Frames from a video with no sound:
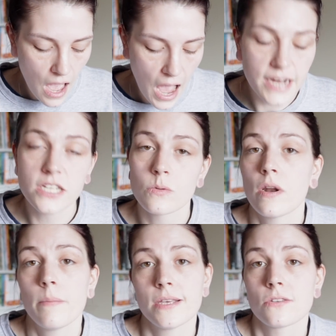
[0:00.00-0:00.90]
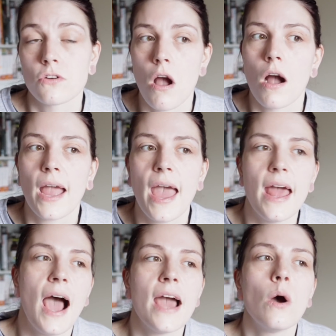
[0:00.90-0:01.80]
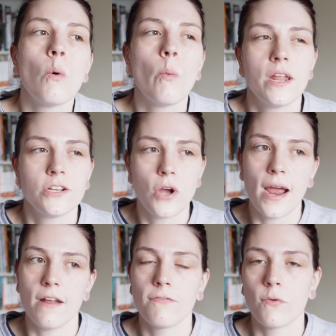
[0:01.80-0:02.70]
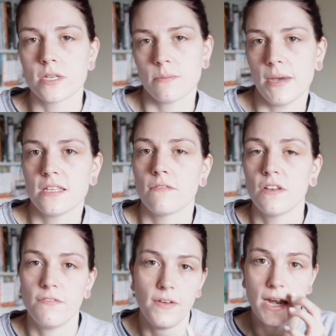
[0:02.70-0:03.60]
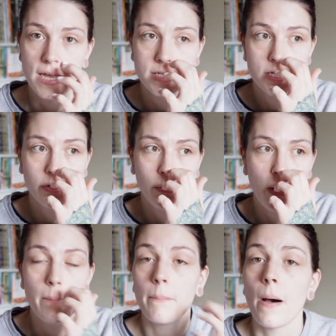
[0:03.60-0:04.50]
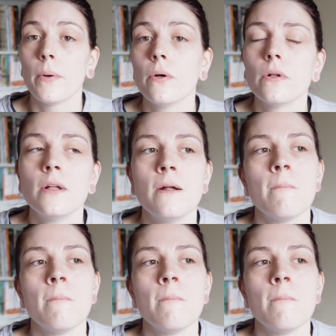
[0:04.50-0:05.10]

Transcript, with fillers: I just want to be strong and I don't want to try to force myself to fit into a bubble,